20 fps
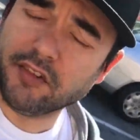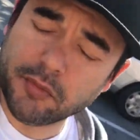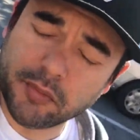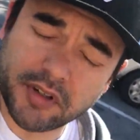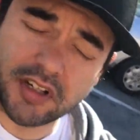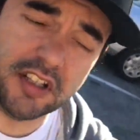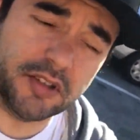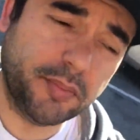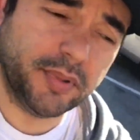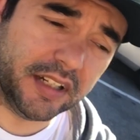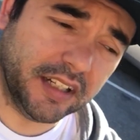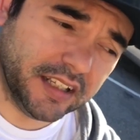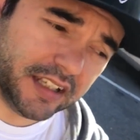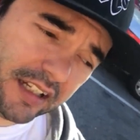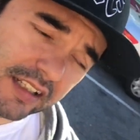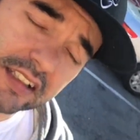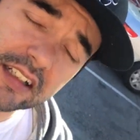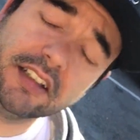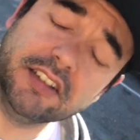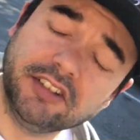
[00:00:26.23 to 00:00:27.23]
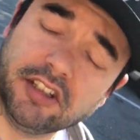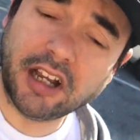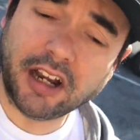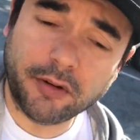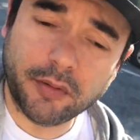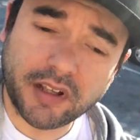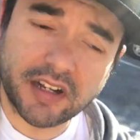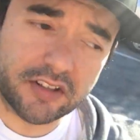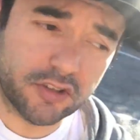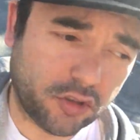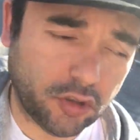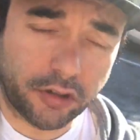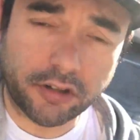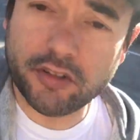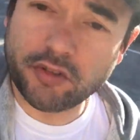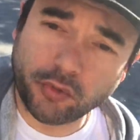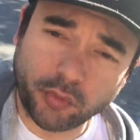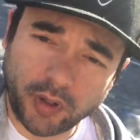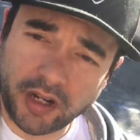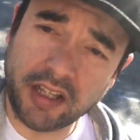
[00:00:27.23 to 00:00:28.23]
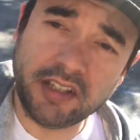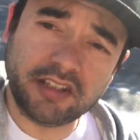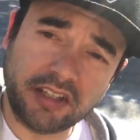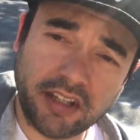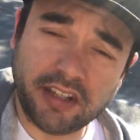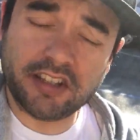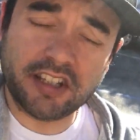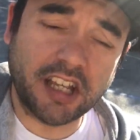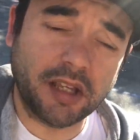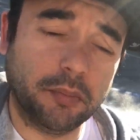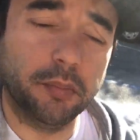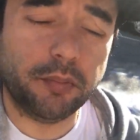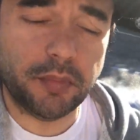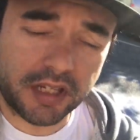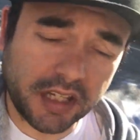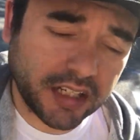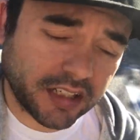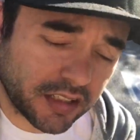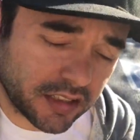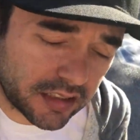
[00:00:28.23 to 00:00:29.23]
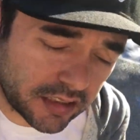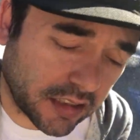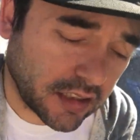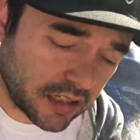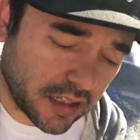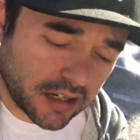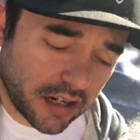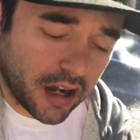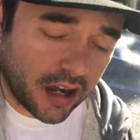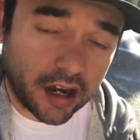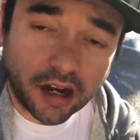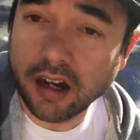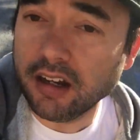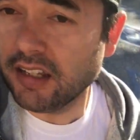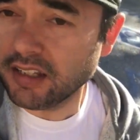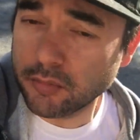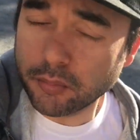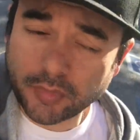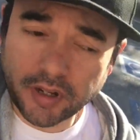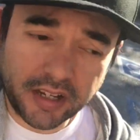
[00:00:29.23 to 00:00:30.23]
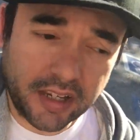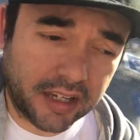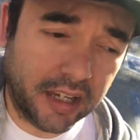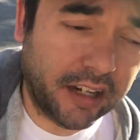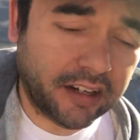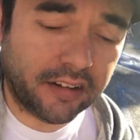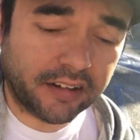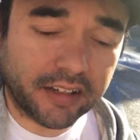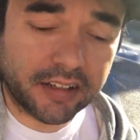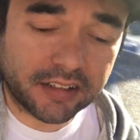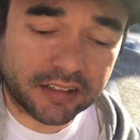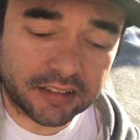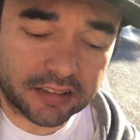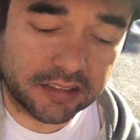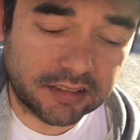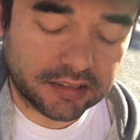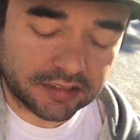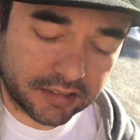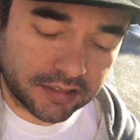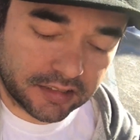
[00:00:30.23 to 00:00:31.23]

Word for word: everybody's been getting the Tyrannosaurus Rex except me uh, in my area